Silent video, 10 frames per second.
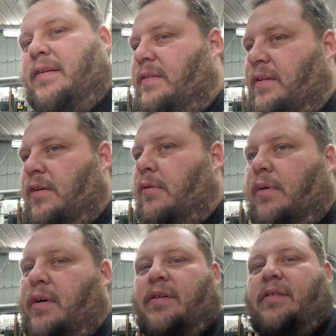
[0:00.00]
the steering
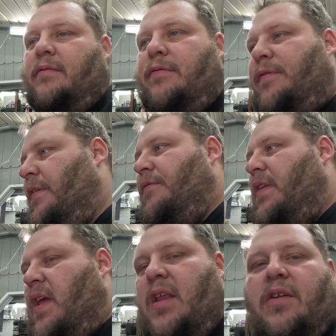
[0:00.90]
wheel isn't
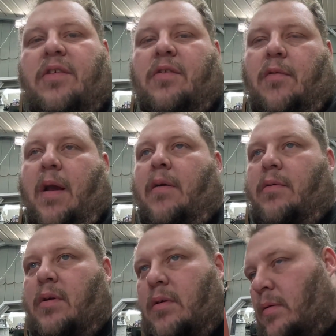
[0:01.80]
15 inches
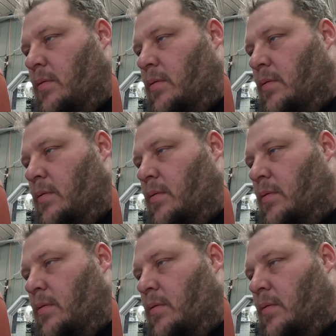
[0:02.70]
round.